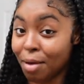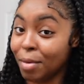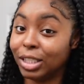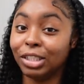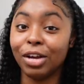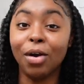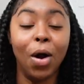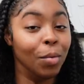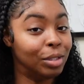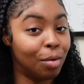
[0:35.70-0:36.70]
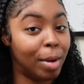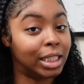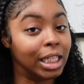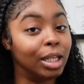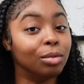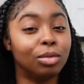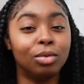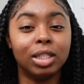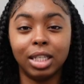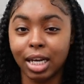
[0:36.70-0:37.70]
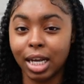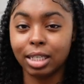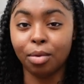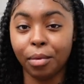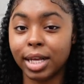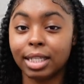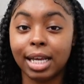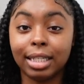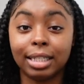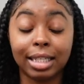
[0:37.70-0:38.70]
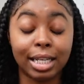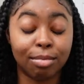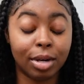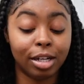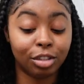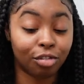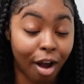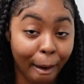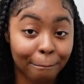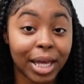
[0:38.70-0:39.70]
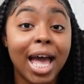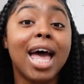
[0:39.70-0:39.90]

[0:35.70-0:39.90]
and make sure you're always on my channels on Sundays and Wednesdays because that's when I drop.